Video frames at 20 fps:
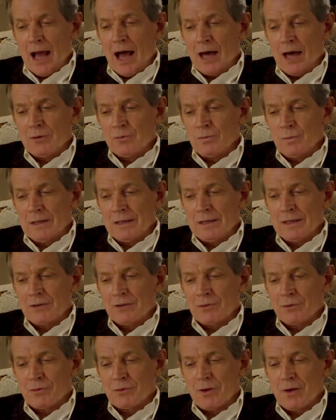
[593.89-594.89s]
unwilling
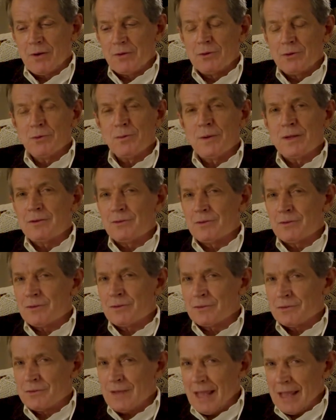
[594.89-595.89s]
to throw you into the
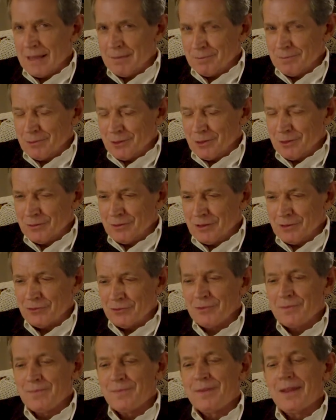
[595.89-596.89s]
same
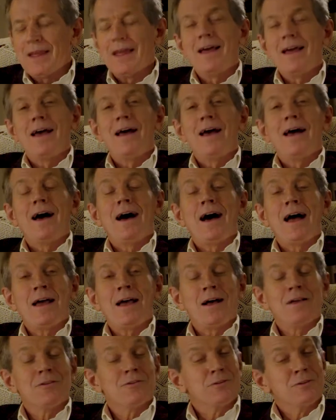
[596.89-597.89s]
condition, I
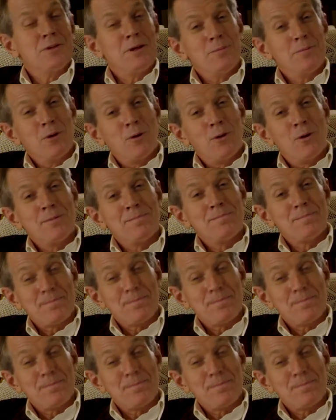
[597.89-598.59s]
ask no more.